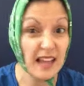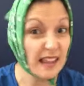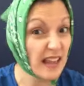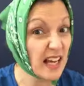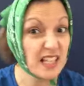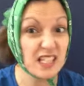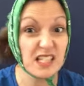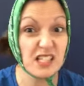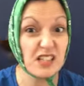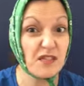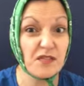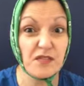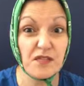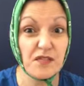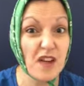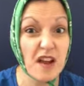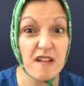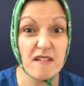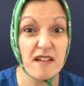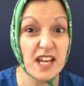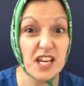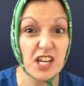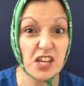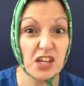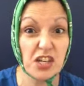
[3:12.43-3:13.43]
That's a
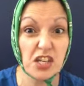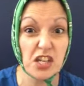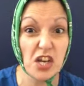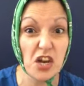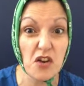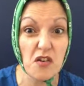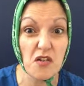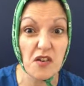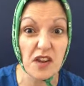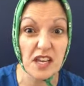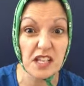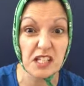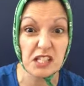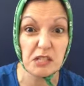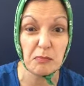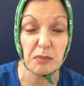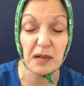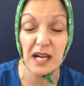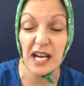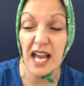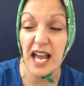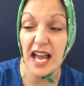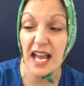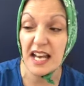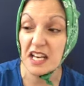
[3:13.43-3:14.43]
very curious
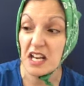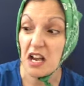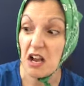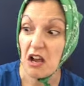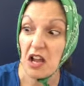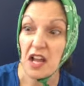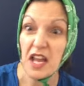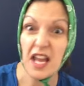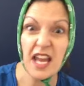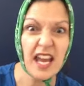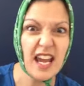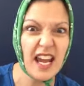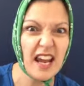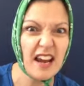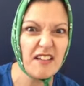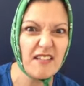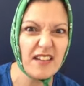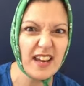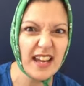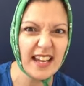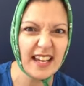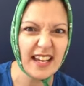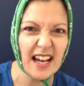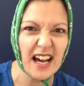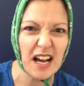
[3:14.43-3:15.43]
plan. Here
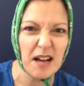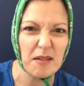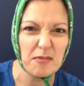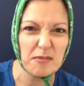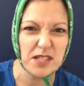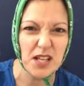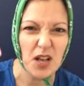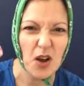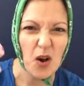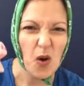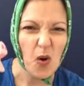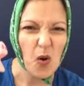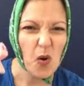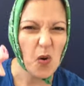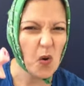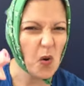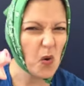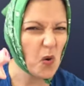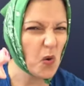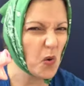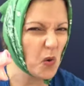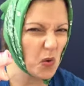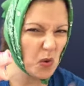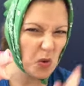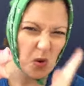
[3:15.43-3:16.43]
he comes.
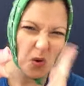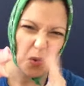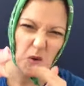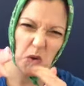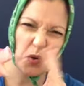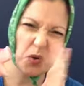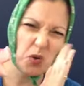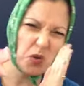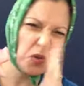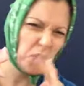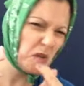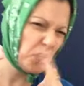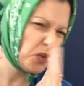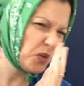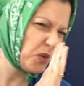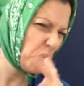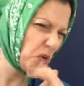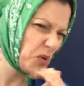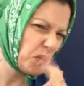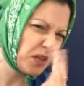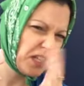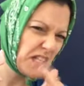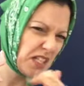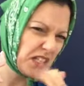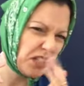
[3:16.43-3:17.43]
Oh, good
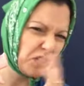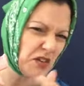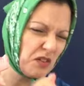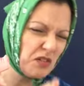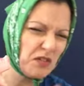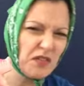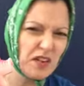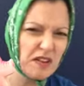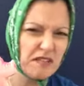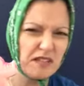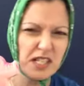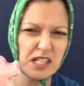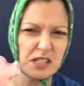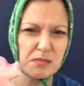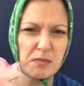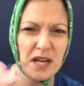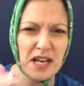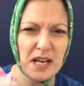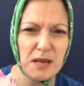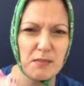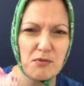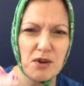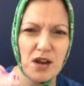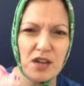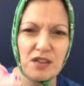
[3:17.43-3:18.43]
lord, he's got very smelly
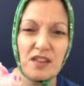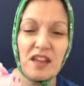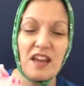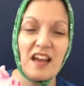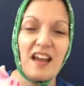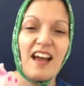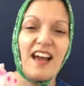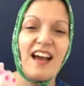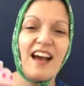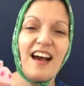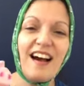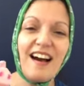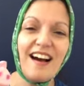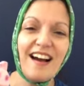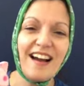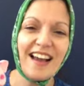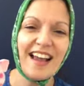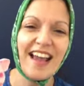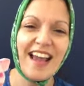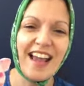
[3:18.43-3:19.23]
breath. Ah, oh,